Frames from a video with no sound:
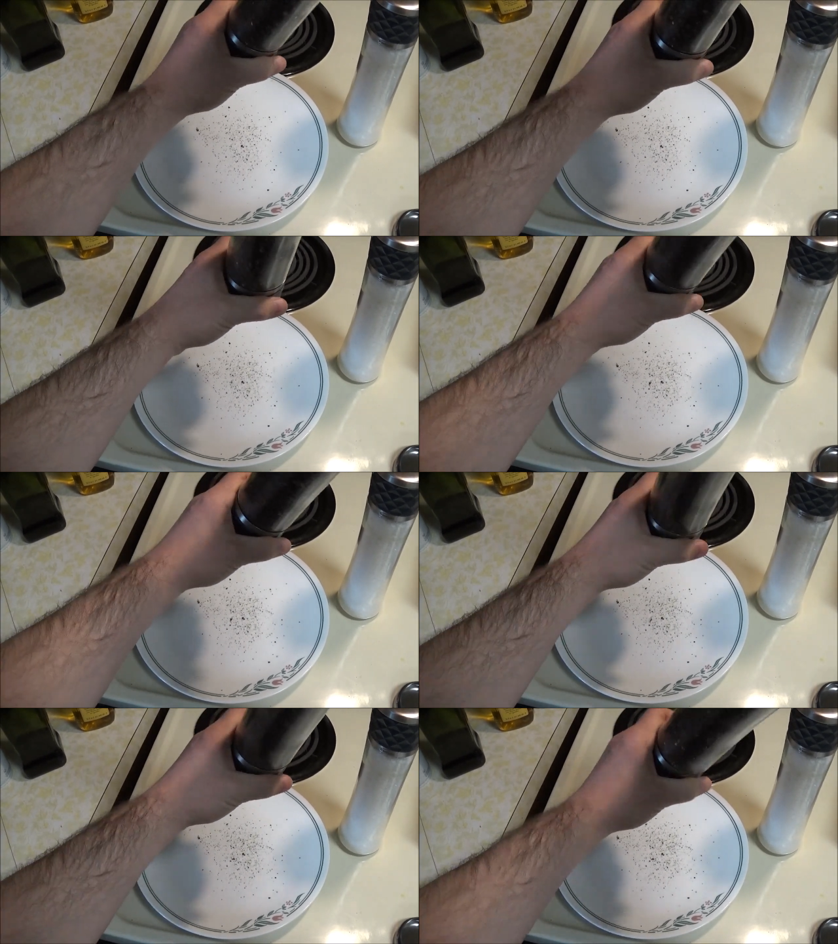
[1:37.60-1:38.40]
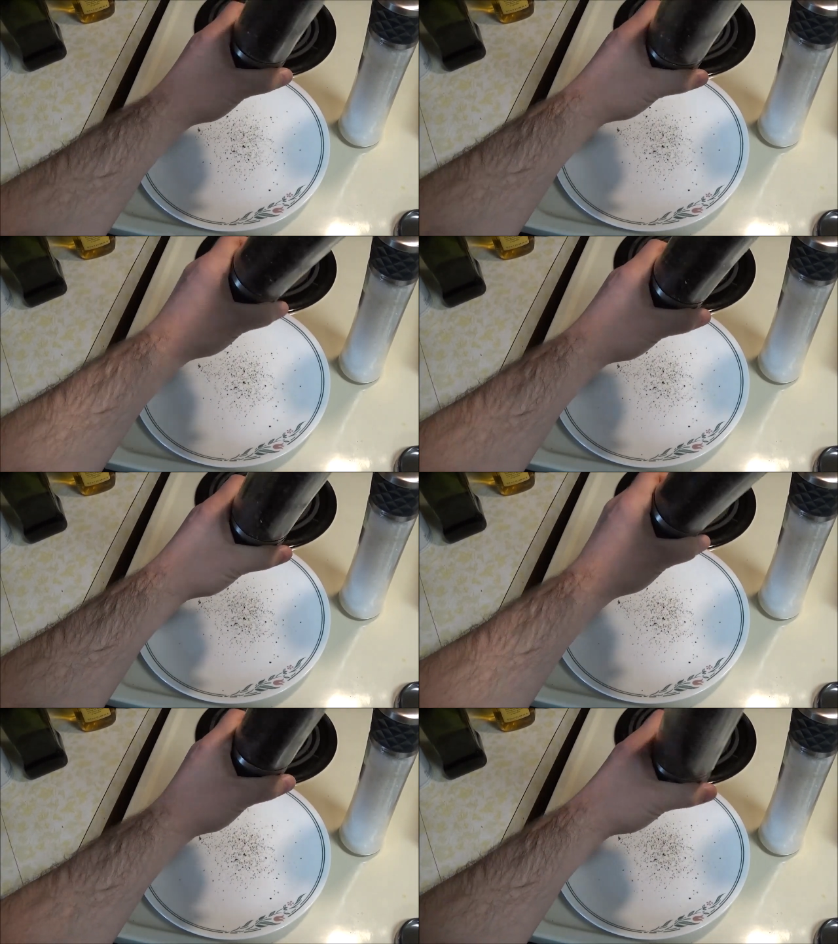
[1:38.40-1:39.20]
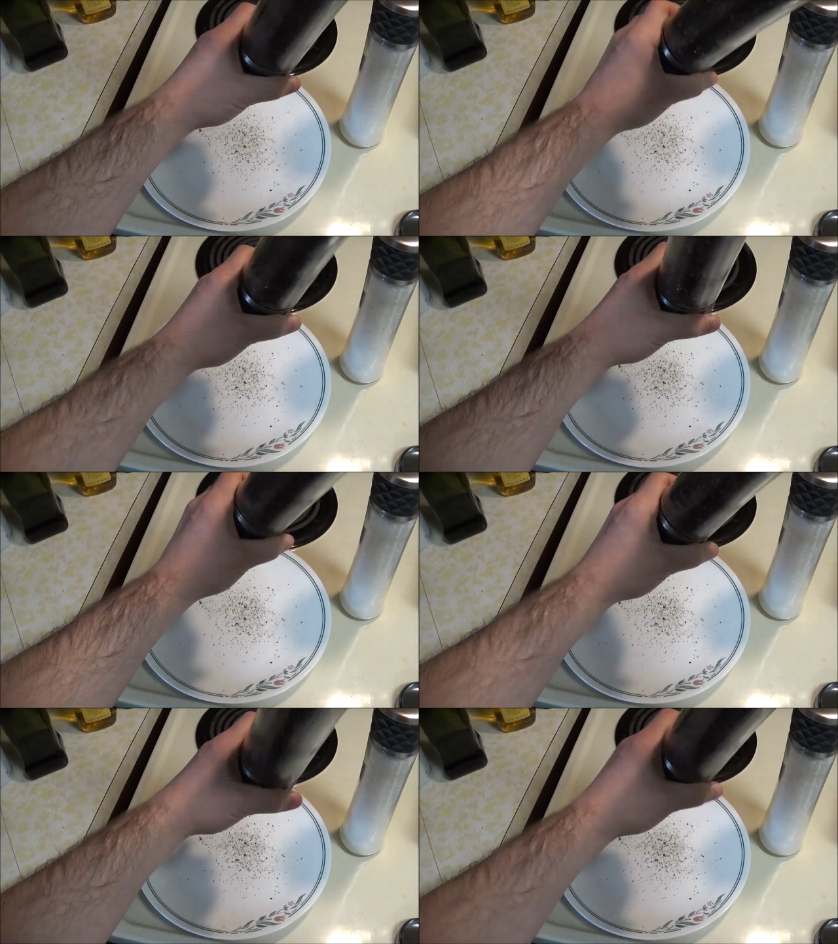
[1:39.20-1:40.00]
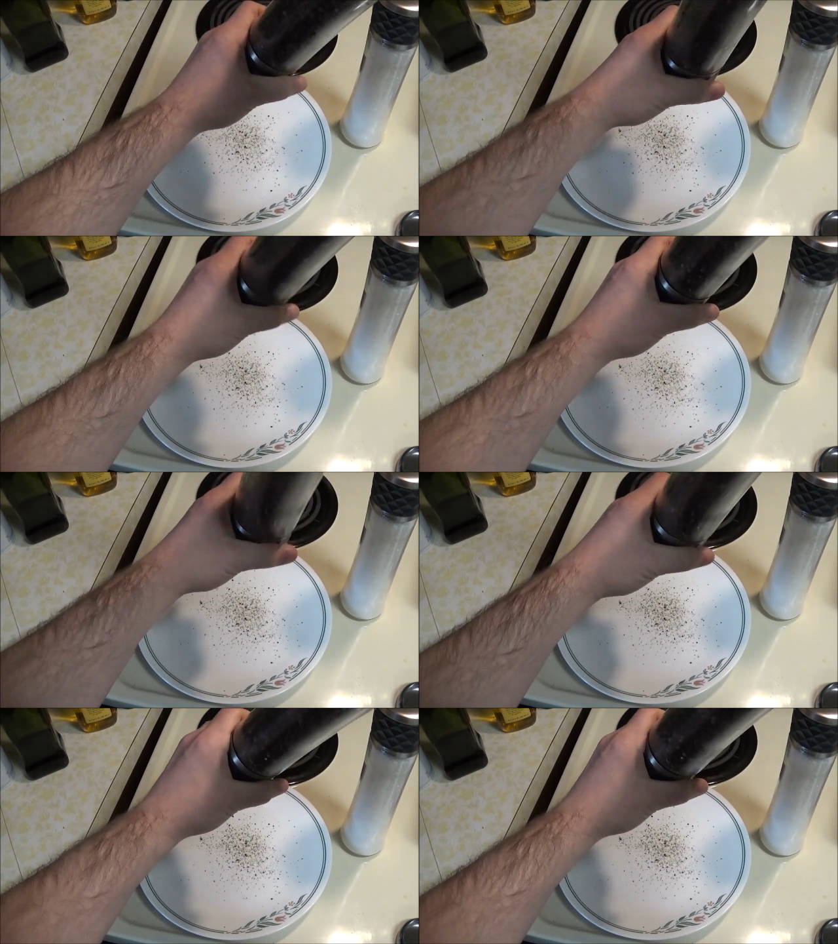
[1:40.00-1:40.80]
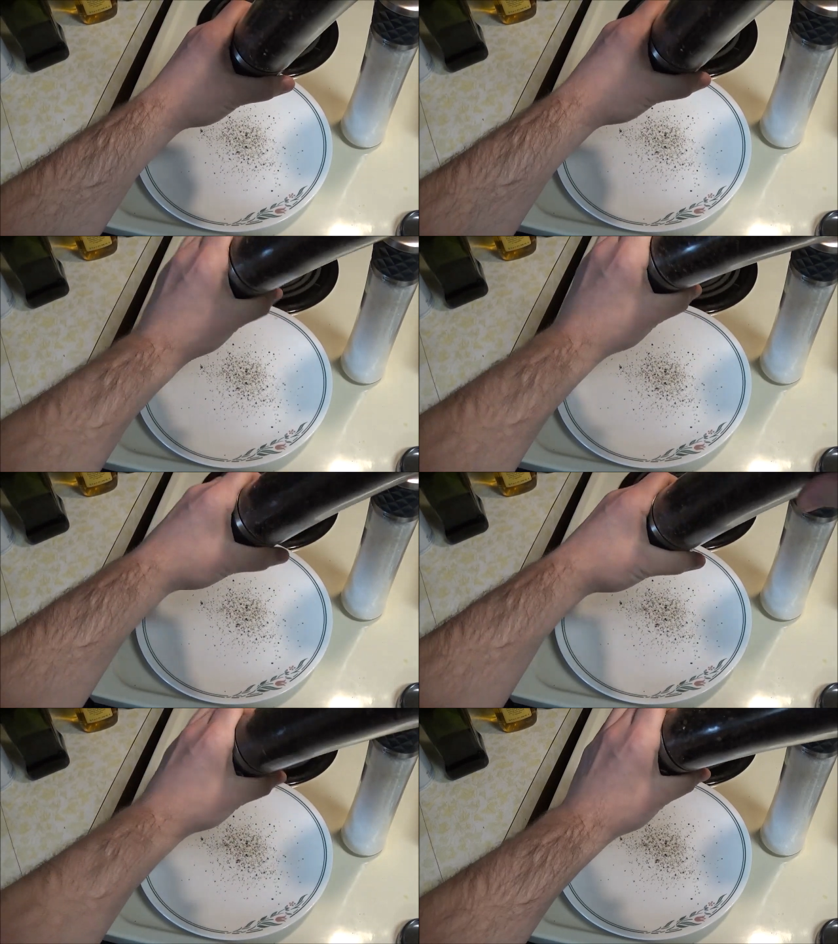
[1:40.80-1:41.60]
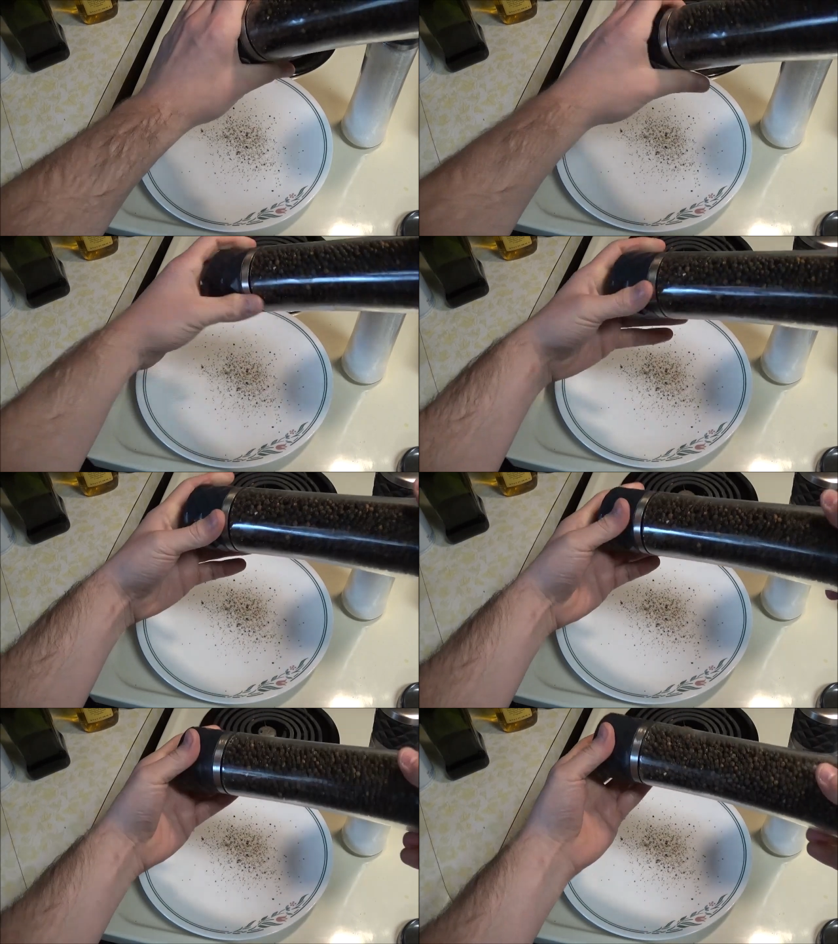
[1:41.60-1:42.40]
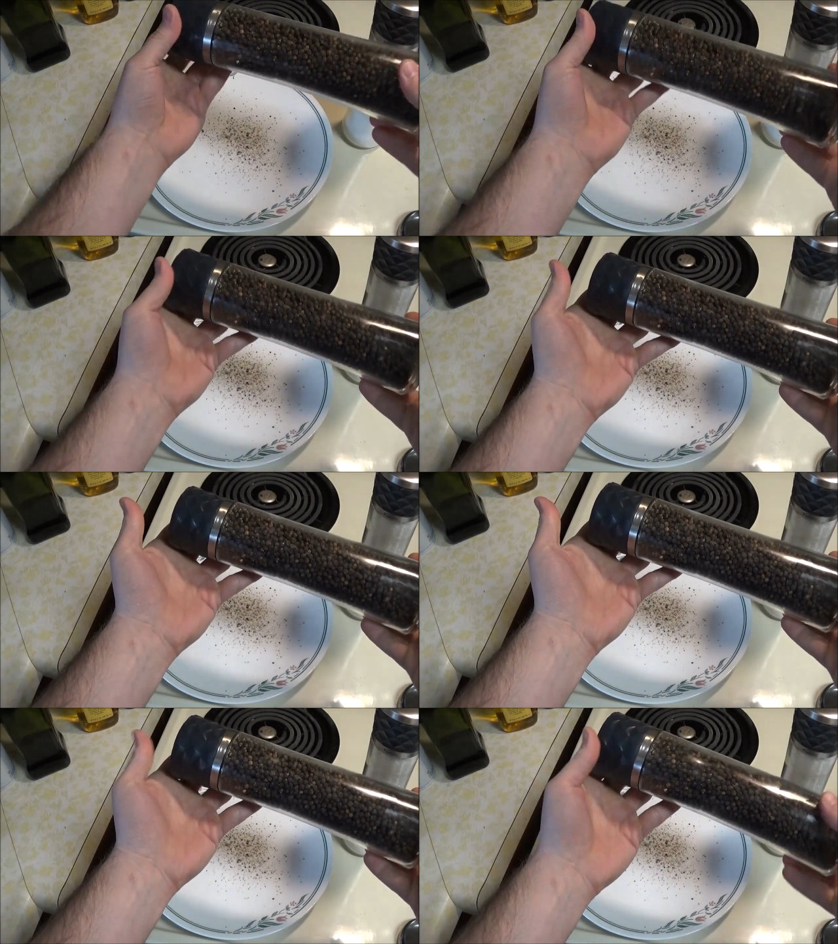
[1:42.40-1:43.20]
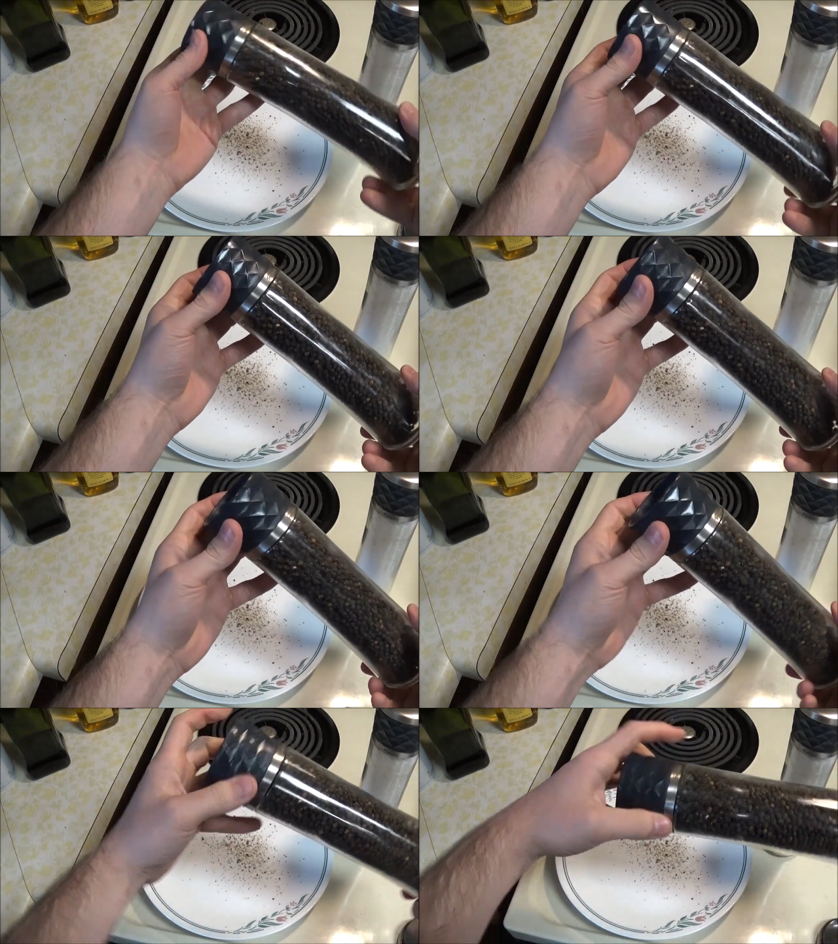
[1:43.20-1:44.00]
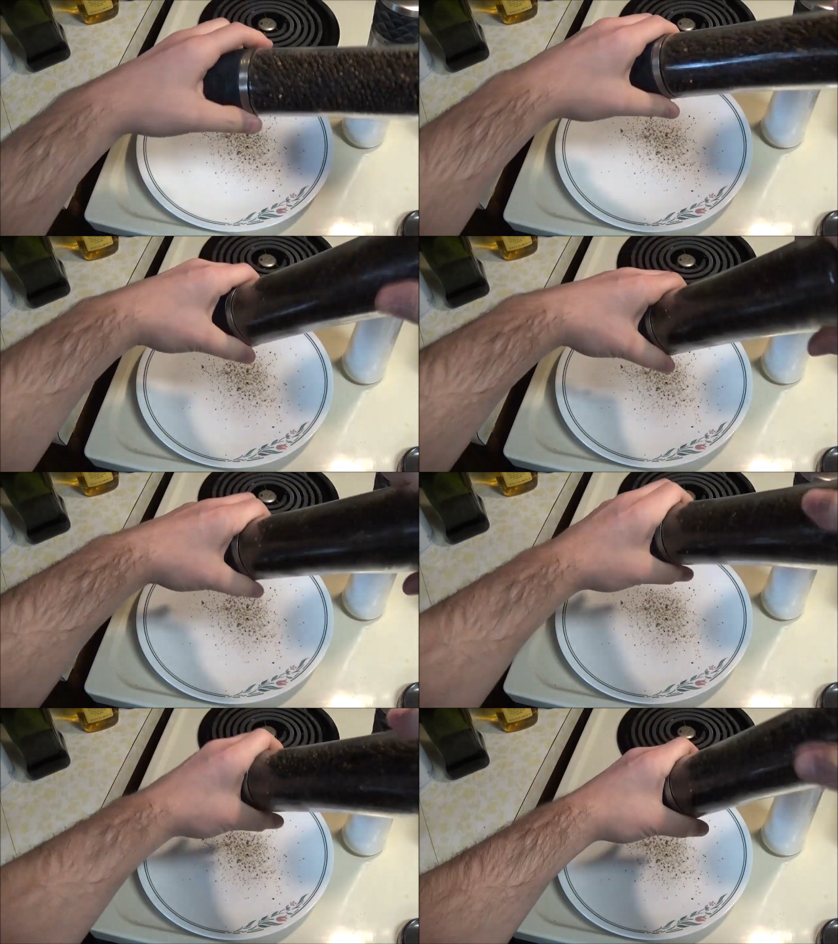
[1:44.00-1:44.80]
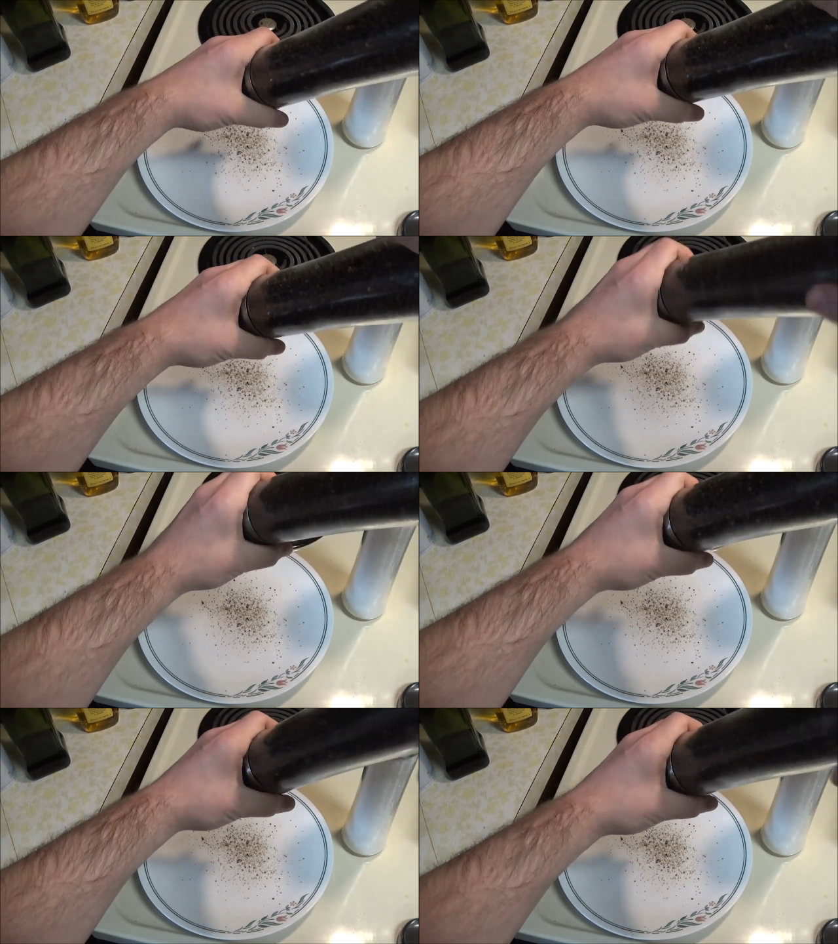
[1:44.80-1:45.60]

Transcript: [unreadable: no face in view]